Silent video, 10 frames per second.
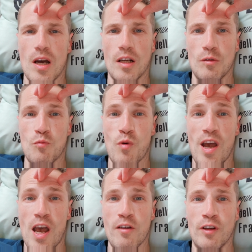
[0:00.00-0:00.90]
you're
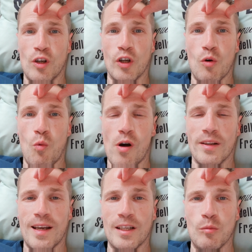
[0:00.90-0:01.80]
behaving like a wild
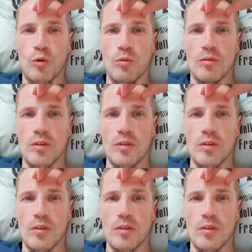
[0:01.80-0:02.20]
animal,